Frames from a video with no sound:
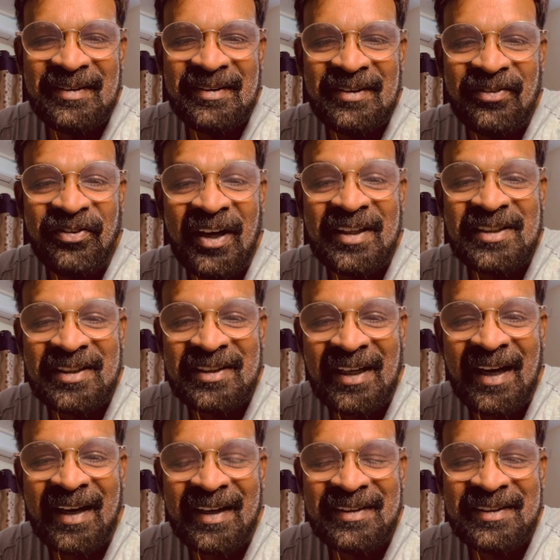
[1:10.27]
The financial
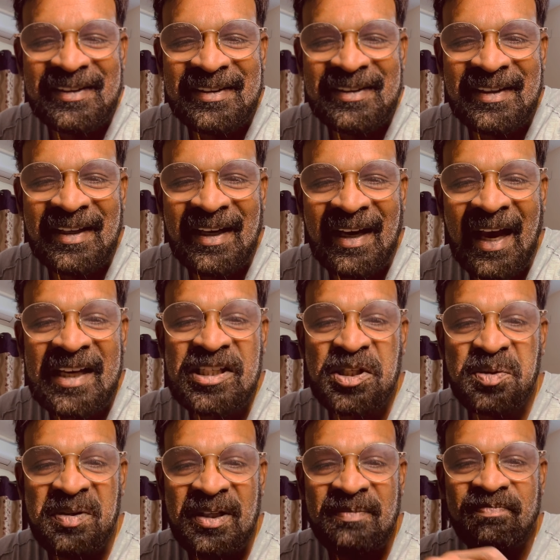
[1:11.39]
target has to
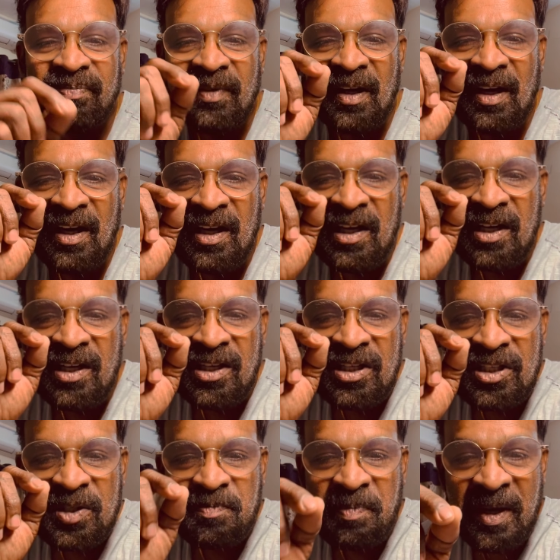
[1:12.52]
be
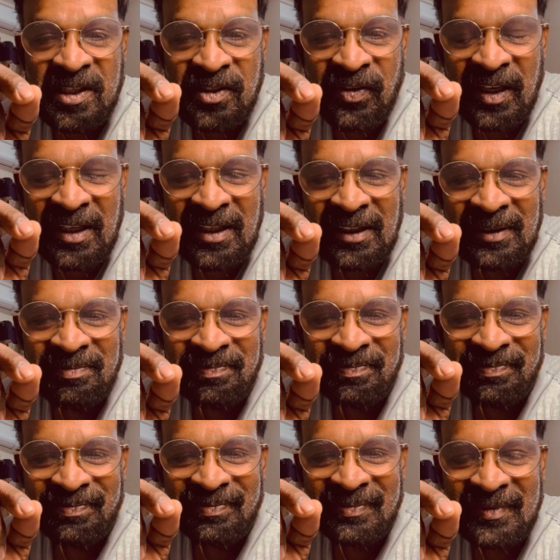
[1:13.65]
specific
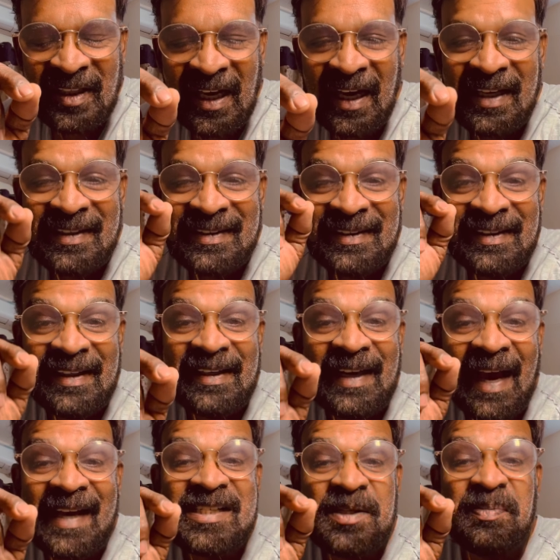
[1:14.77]
and it
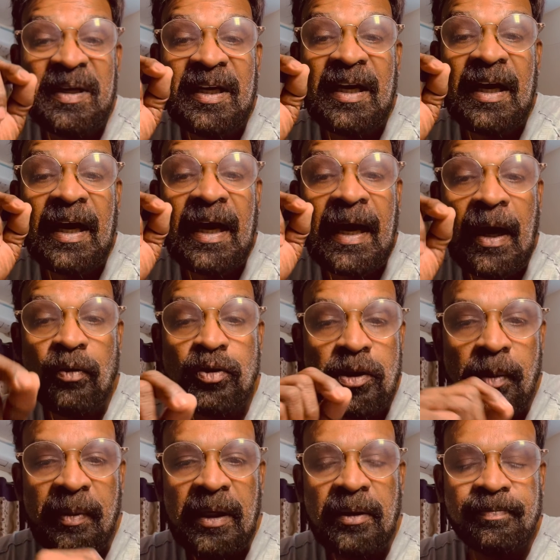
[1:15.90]
has to be
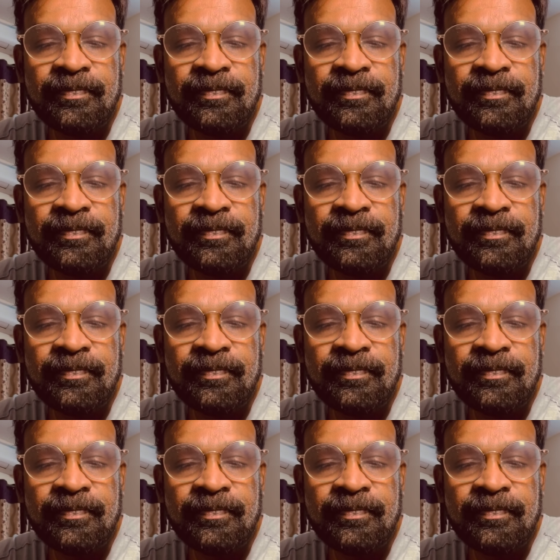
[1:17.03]
countable.